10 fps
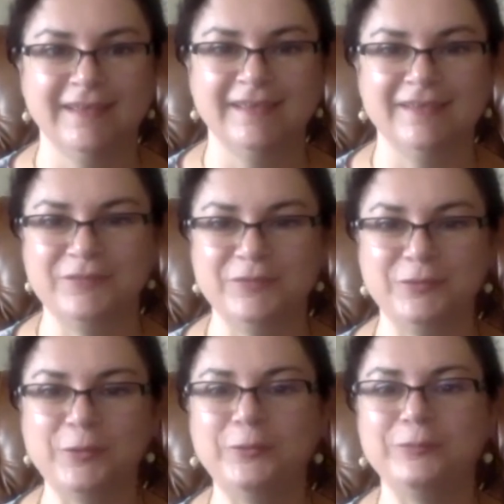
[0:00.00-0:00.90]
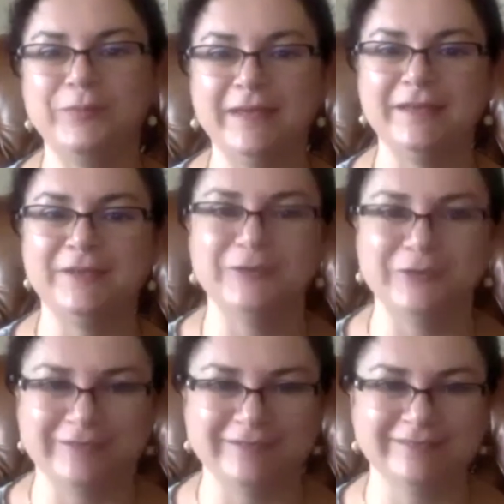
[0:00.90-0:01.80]
If you don't pay
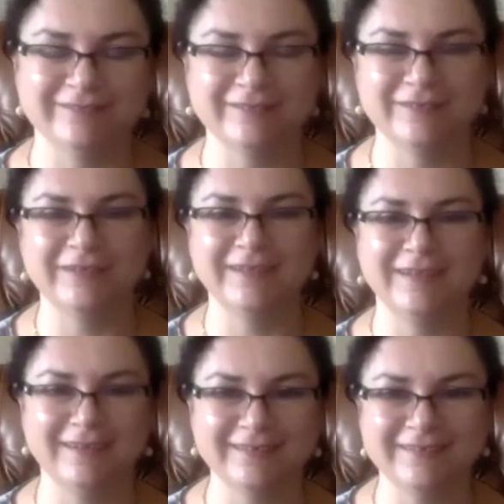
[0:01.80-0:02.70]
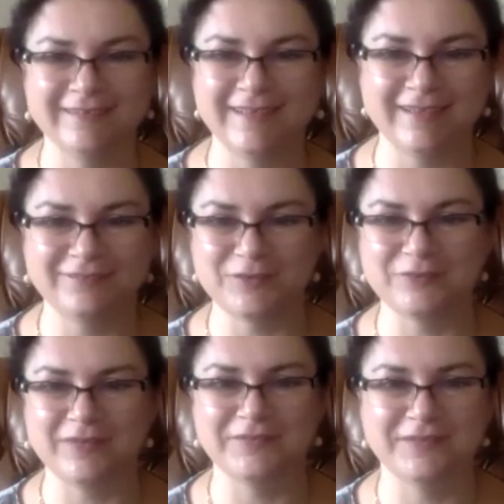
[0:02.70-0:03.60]
your credit card, they have your
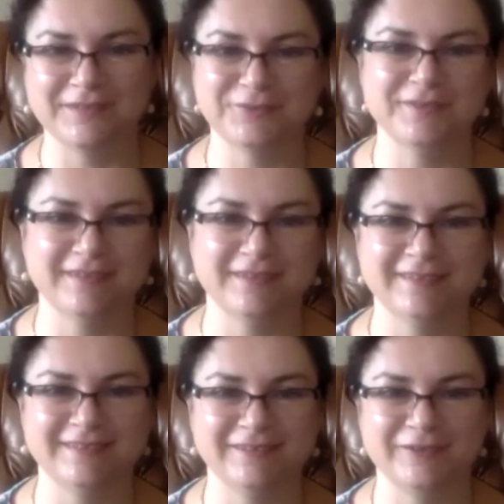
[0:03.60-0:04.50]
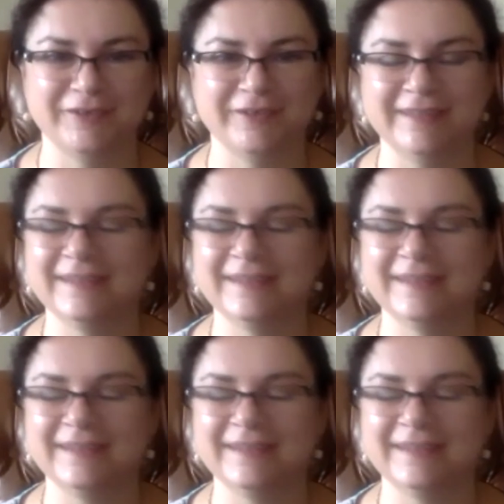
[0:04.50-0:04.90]
500 and you're good.